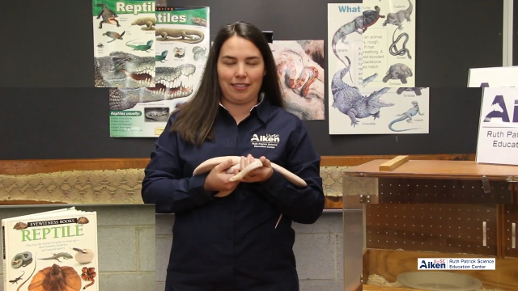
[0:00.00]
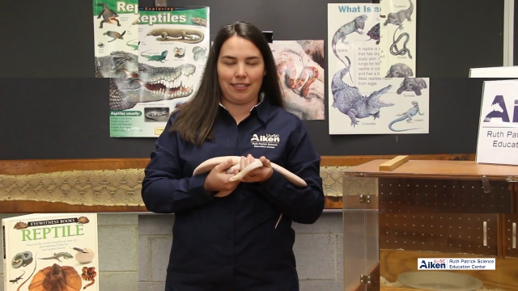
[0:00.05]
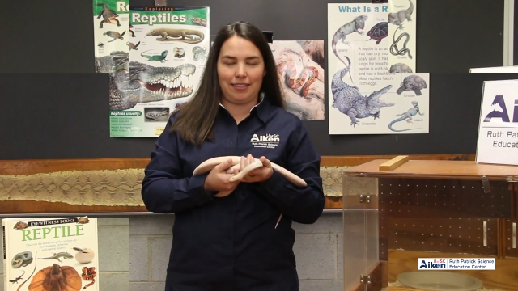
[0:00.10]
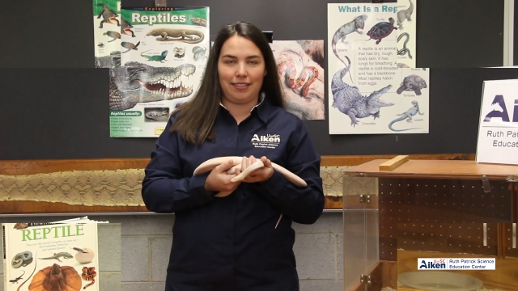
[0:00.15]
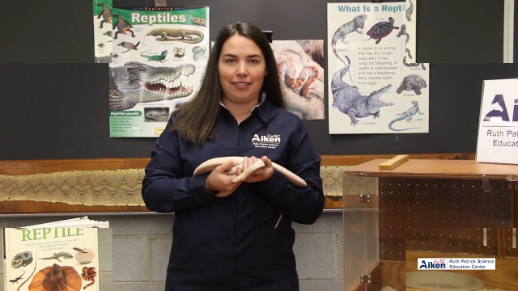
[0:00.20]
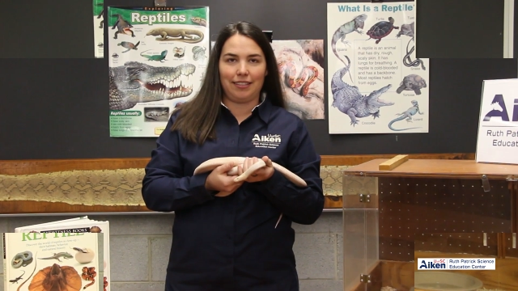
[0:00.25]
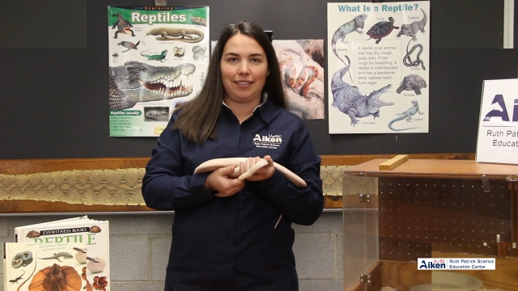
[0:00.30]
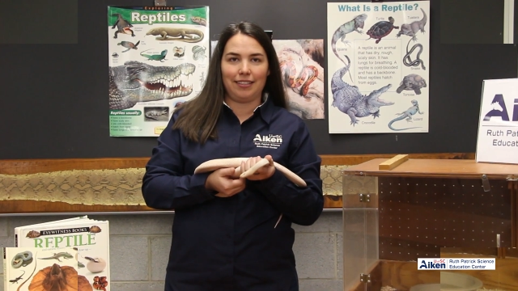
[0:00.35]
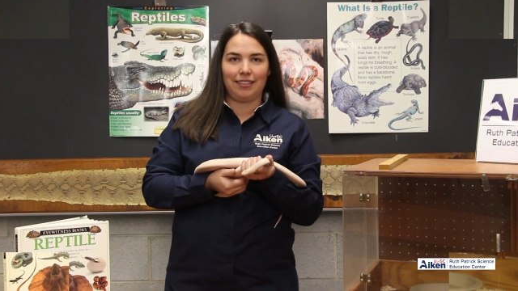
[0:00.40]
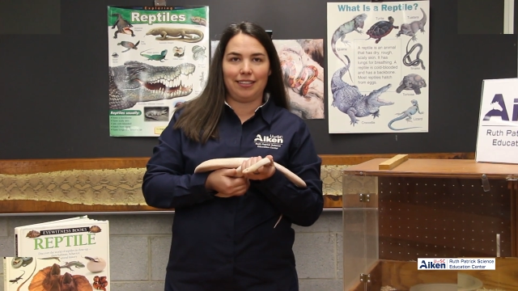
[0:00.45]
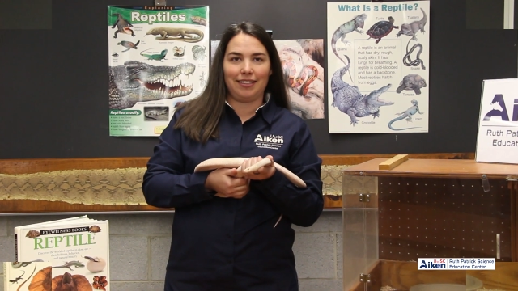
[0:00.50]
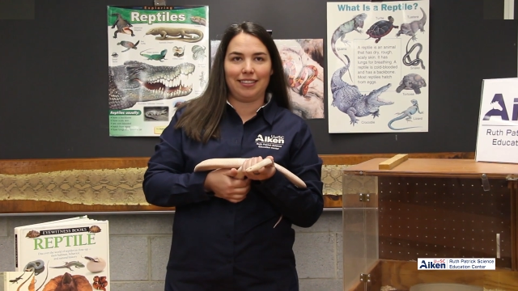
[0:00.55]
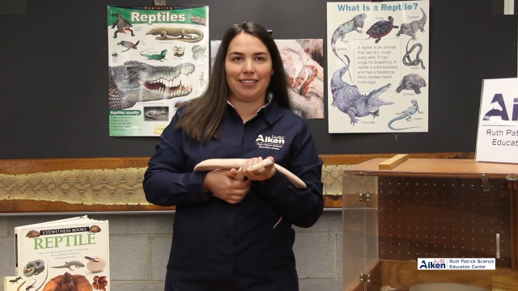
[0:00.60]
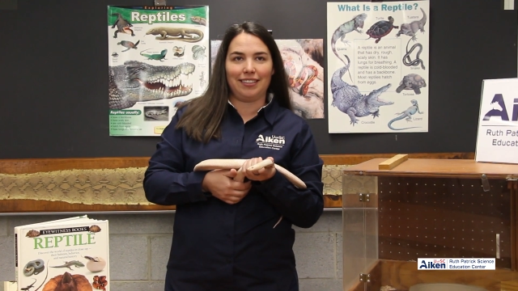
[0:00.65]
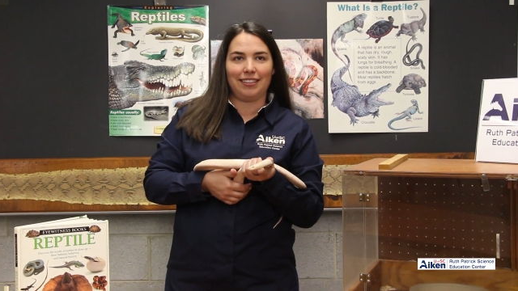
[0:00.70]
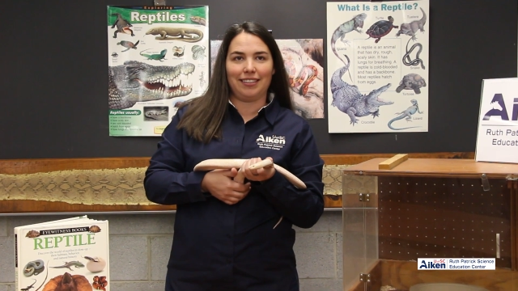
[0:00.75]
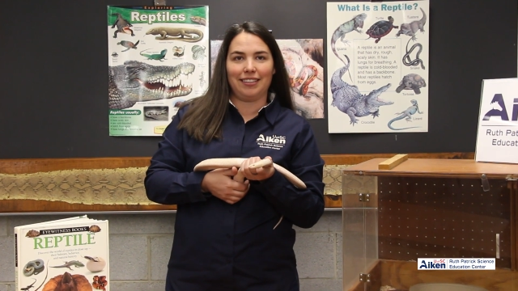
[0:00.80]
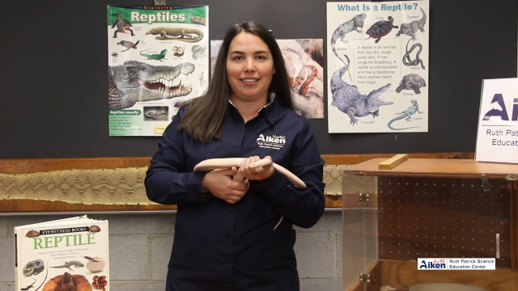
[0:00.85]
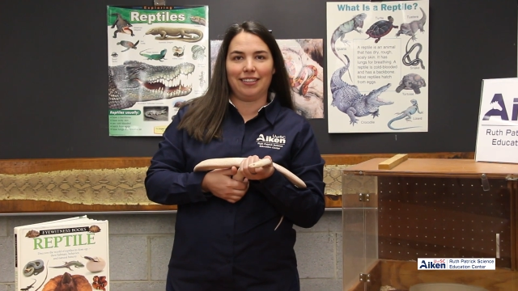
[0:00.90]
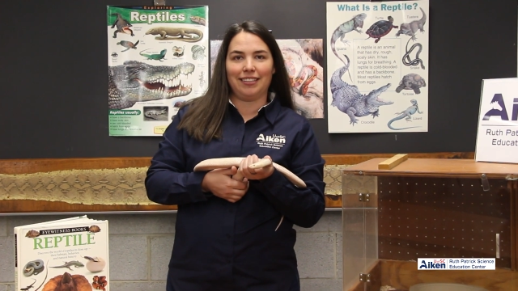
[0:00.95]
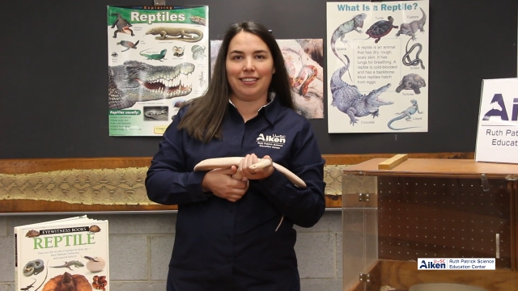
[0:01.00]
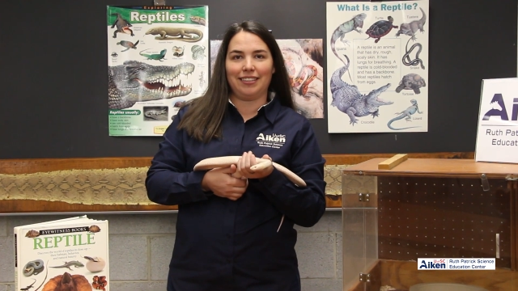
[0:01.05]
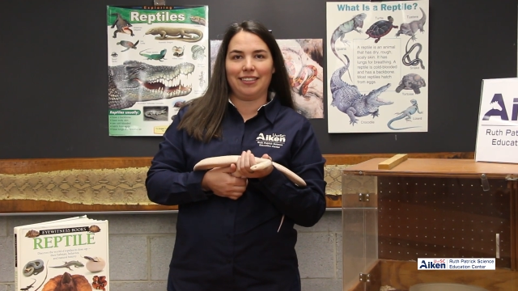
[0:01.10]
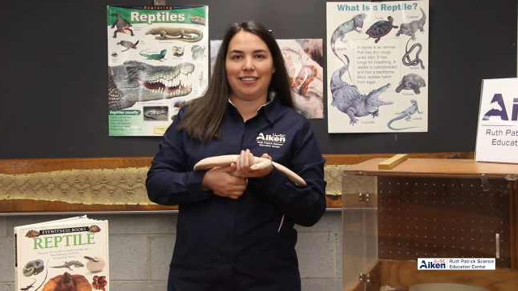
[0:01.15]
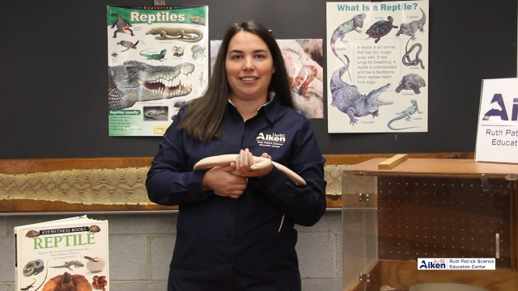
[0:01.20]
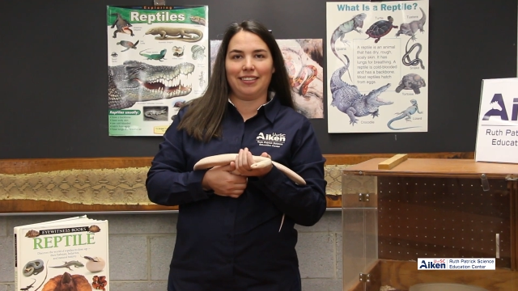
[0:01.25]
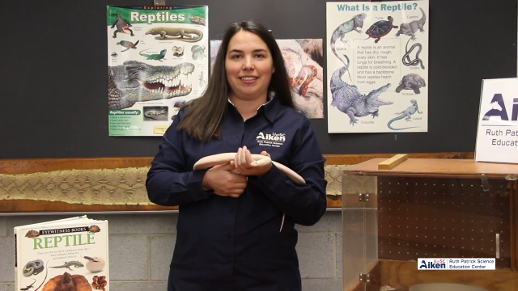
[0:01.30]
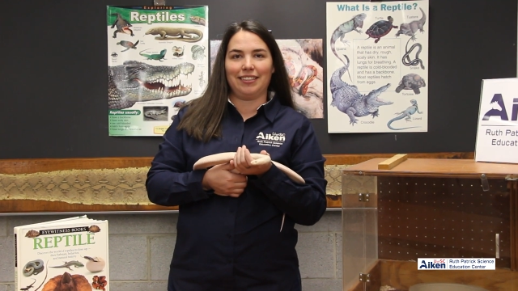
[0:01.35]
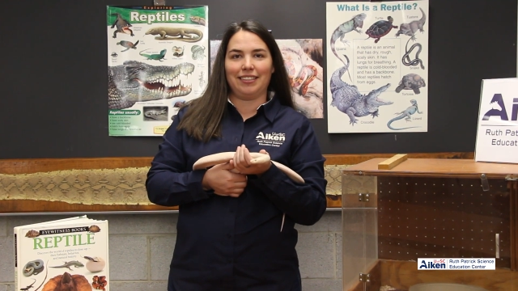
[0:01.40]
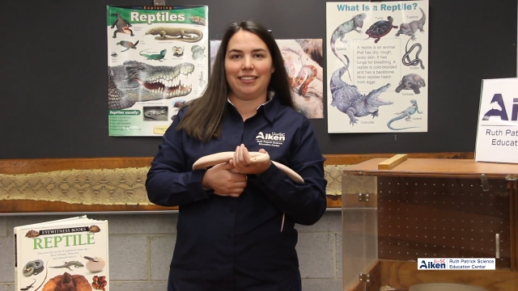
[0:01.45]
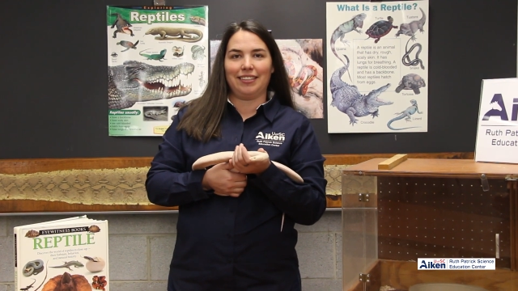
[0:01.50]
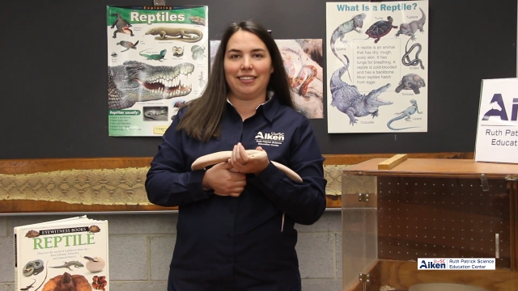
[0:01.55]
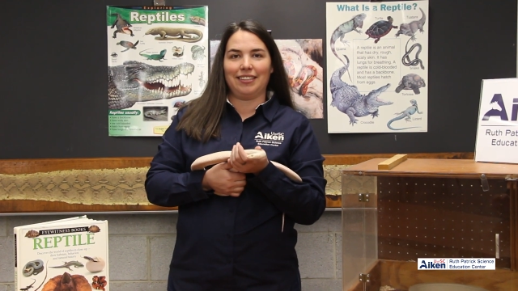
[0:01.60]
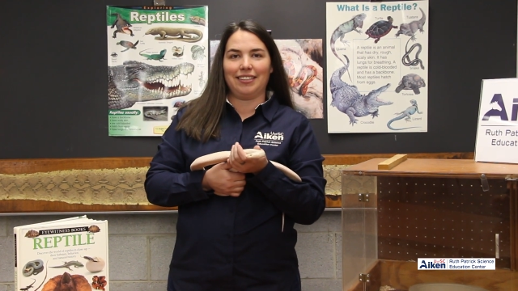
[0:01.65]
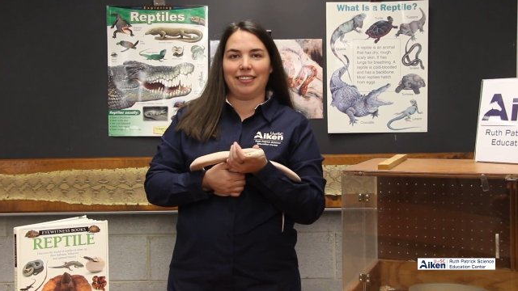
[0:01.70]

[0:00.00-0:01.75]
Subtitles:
Nothing is said.